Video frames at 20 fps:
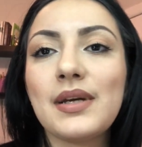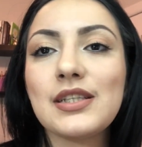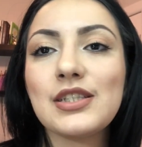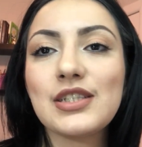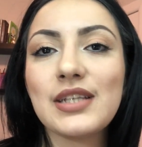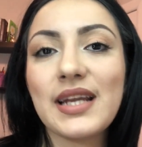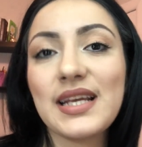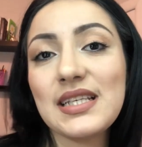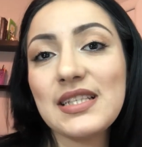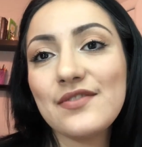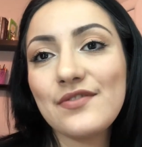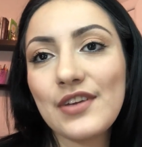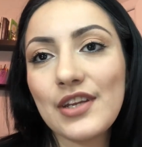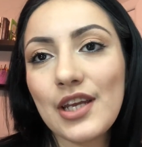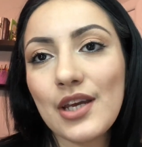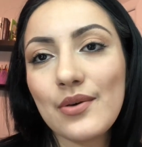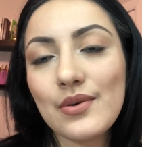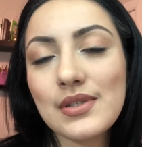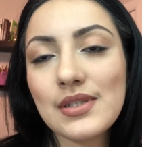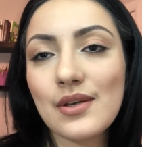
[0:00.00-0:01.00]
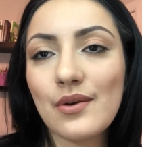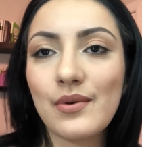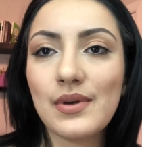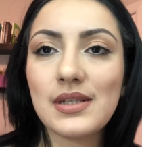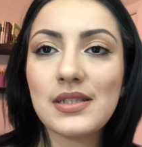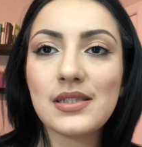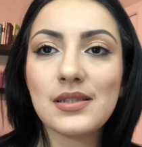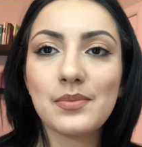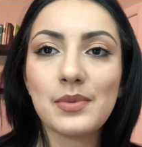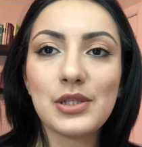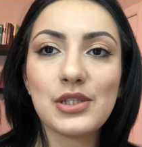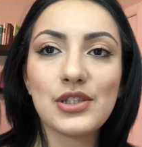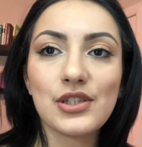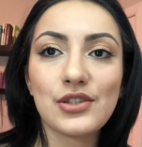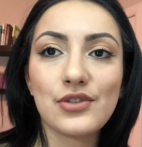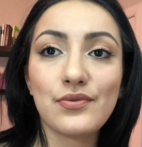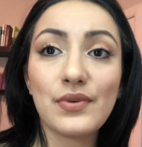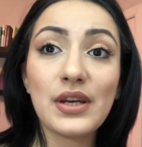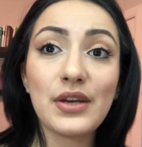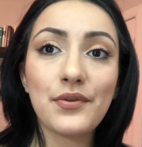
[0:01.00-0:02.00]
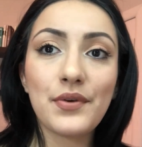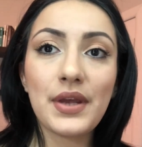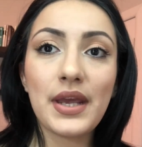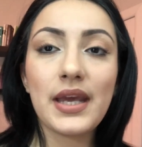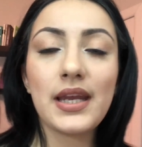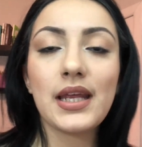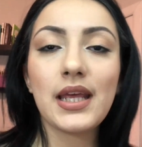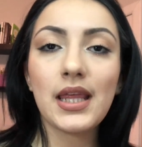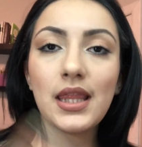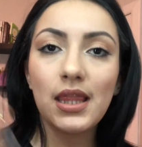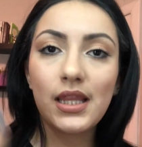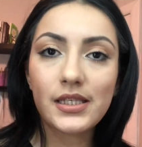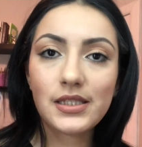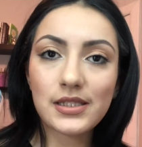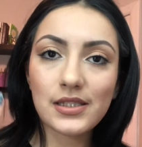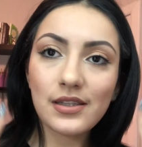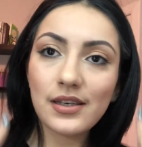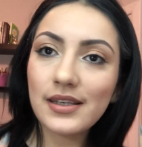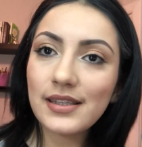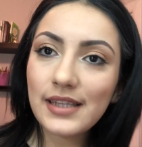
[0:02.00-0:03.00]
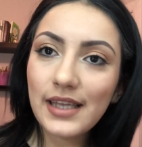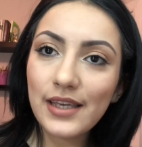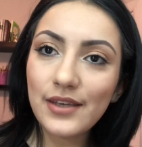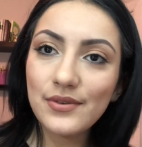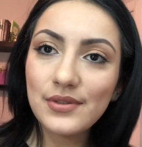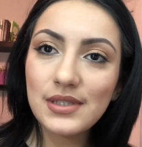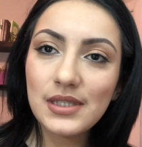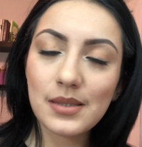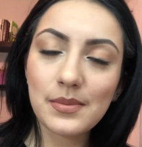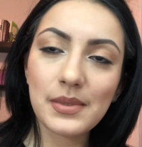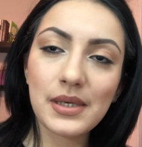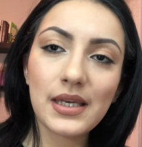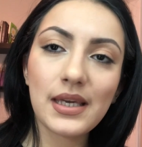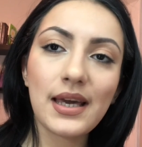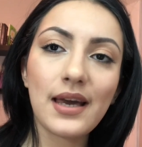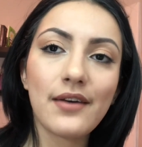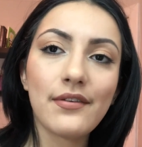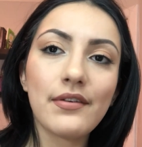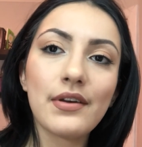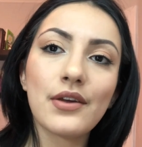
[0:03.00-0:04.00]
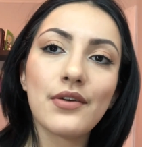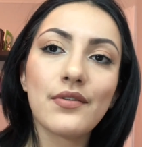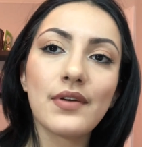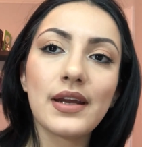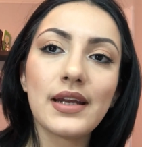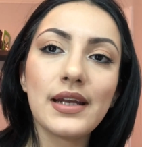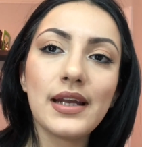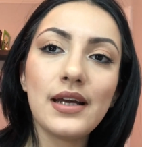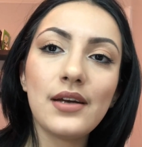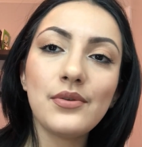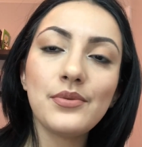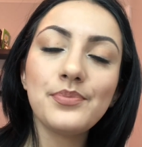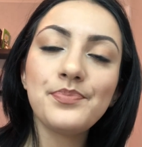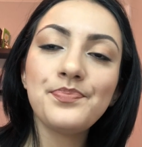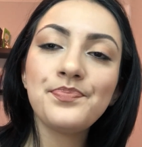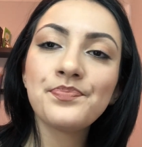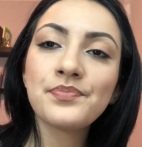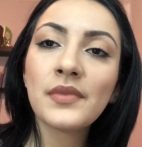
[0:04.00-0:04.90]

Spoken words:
Today's video is going to be just recreating this look that you see me having right now.